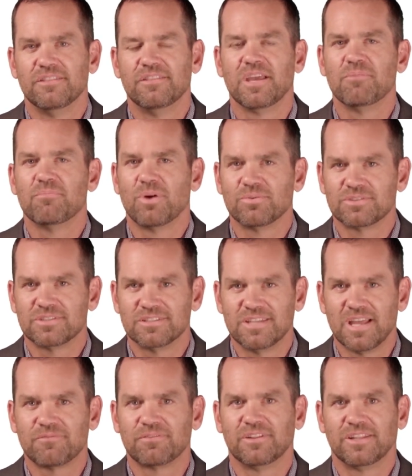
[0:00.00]
They most
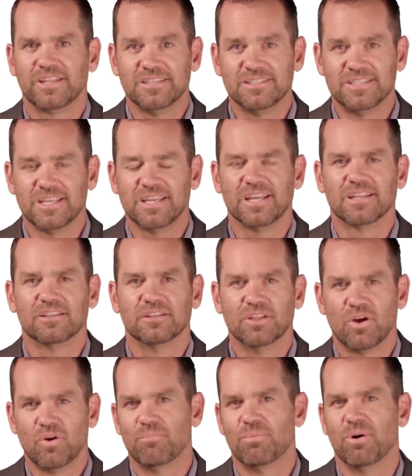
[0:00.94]
definitely did
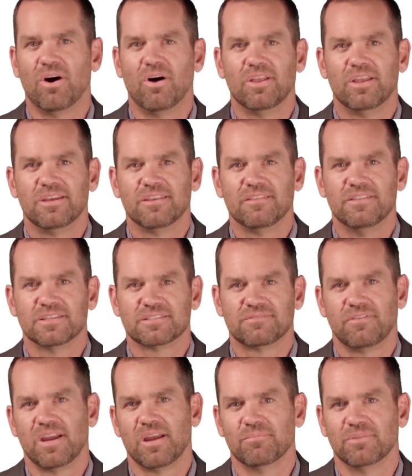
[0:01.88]
lowball this
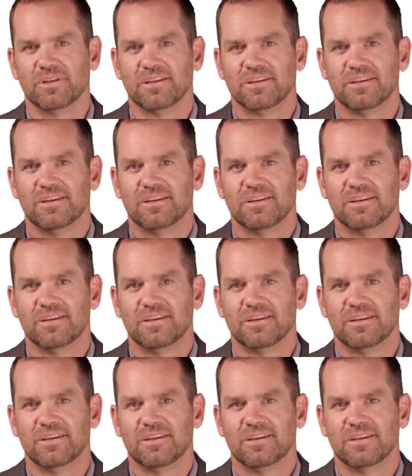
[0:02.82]
family.